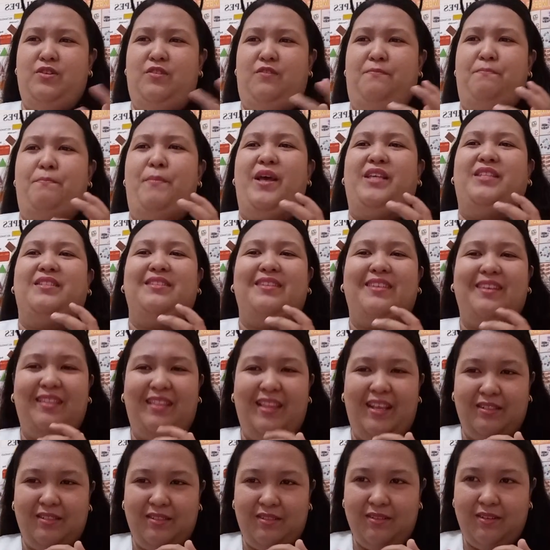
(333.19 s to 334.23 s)
you pesky
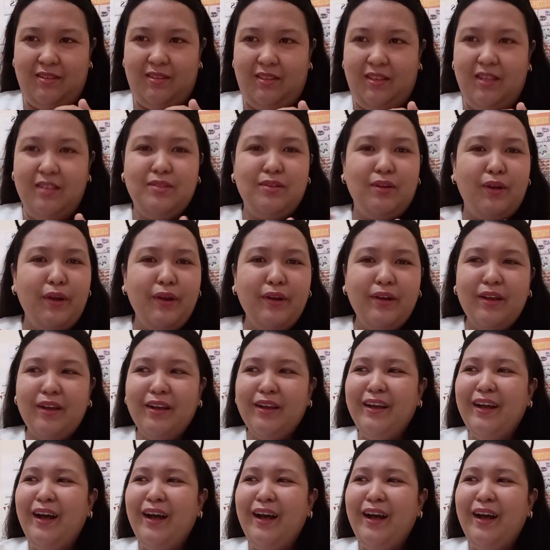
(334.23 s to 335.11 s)
lizard.